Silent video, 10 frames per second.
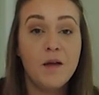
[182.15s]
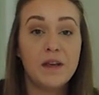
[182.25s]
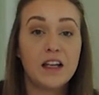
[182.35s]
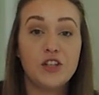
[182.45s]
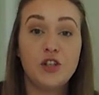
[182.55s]

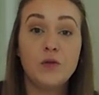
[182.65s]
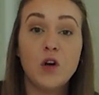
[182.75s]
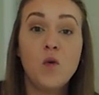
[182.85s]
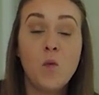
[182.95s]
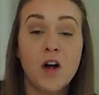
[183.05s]
because you
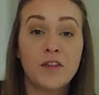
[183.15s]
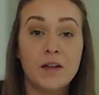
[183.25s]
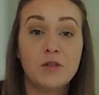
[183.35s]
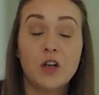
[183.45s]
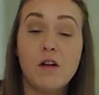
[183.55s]
don't want
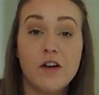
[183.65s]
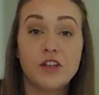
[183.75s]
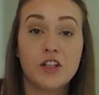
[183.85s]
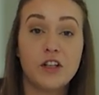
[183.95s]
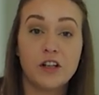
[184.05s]
them to go out
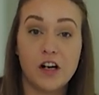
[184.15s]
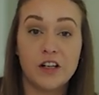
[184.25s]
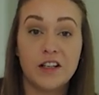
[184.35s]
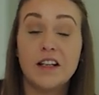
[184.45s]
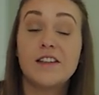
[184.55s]
into your
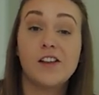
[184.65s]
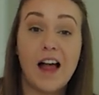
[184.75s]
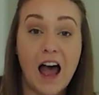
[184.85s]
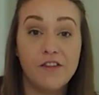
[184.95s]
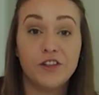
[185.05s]
garden
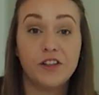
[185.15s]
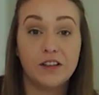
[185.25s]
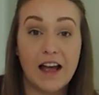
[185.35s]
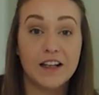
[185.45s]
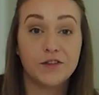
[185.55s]
until after
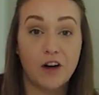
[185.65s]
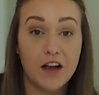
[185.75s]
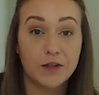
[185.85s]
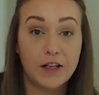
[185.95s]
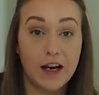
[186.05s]
your last
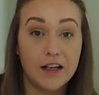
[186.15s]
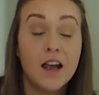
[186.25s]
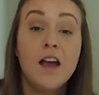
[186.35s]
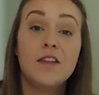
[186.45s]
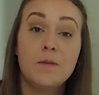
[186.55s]
frost date.
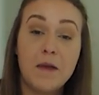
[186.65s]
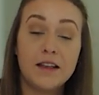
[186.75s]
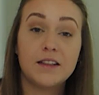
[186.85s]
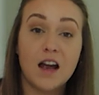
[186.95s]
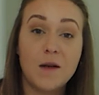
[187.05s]
The
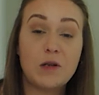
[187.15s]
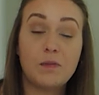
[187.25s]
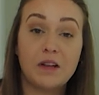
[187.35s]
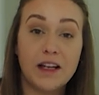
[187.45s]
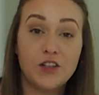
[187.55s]
best time to
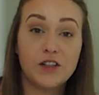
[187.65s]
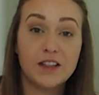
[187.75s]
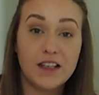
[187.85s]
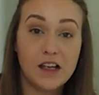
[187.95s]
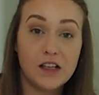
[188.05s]
plant your
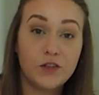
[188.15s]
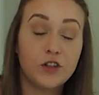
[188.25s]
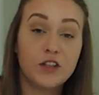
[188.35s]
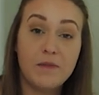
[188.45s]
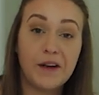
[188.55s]
seeds
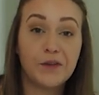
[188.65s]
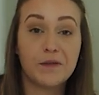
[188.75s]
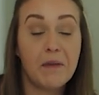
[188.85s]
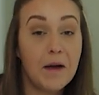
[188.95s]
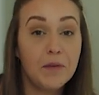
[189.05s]
for tomatoes
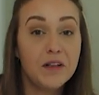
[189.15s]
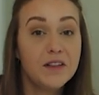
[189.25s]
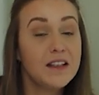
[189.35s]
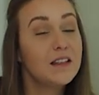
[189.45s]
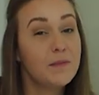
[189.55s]
and
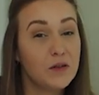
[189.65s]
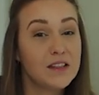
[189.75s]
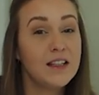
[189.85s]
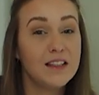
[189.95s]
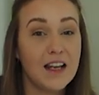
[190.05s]
peppers is about
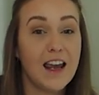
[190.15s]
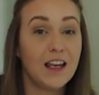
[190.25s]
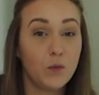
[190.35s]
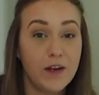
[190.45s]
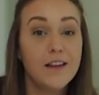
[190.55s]
6 to
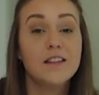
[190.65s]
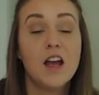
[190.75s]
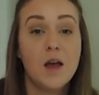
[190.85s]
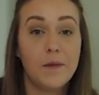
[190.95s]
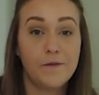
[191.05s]
8 weeks
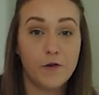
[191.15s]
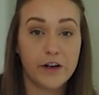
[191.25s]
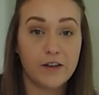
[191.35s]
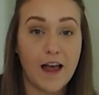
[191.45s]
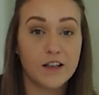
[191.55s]
before
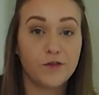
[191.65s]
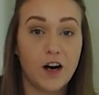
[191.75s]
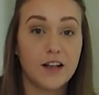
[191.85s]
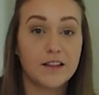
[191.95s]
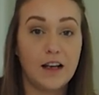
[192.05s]
your last
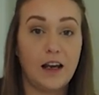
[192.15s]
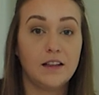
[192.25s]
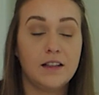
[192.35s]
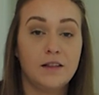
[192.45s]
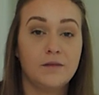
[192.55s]
frost date.